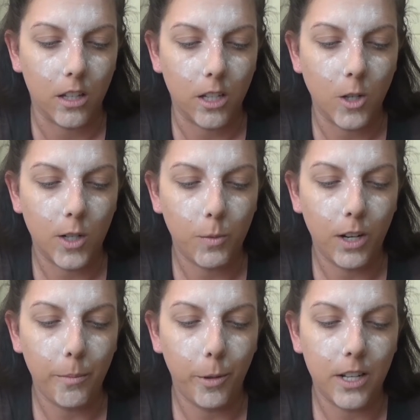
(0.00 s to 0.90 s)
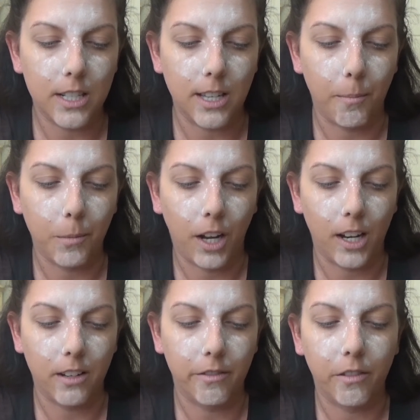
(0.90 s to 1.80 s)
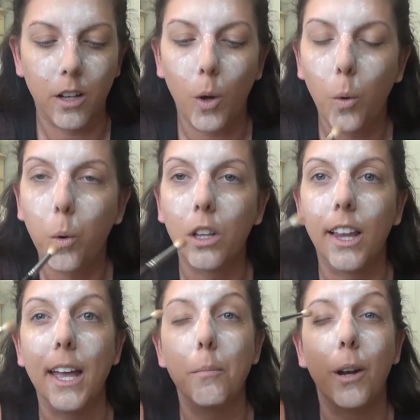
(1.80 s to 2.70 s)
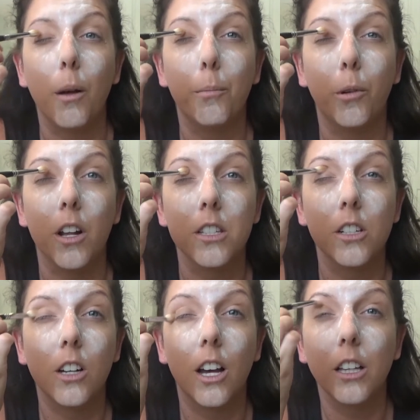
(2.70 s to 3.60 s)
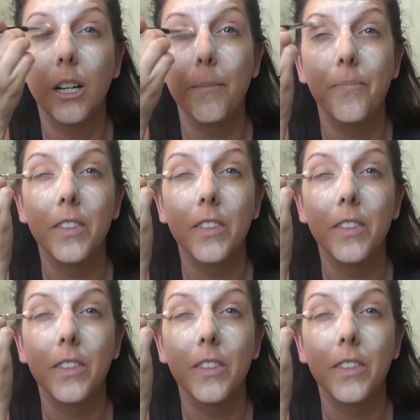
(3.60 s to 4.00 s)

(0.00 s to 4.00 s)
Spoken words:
You just want to put some kind of light brown bronzer color